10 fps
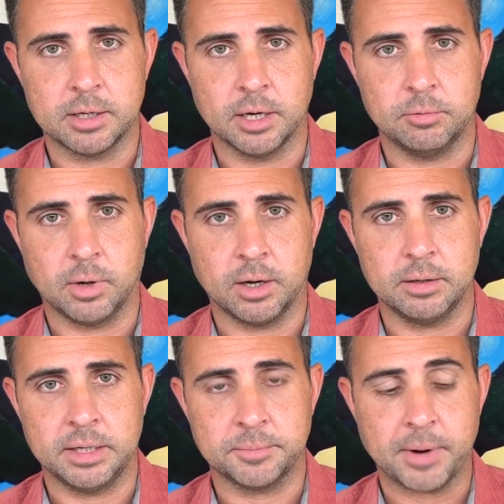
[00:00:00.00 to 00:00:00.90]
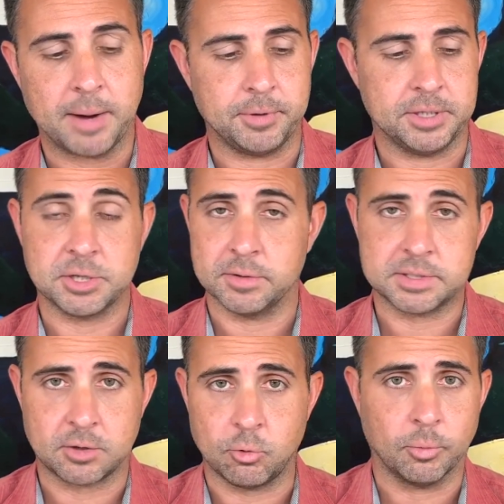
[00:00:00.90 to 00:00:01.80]
code while in the property. So it's
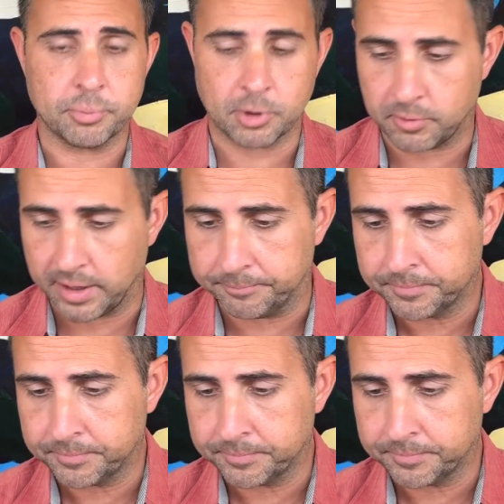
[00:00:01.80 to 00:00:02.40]
a cool program.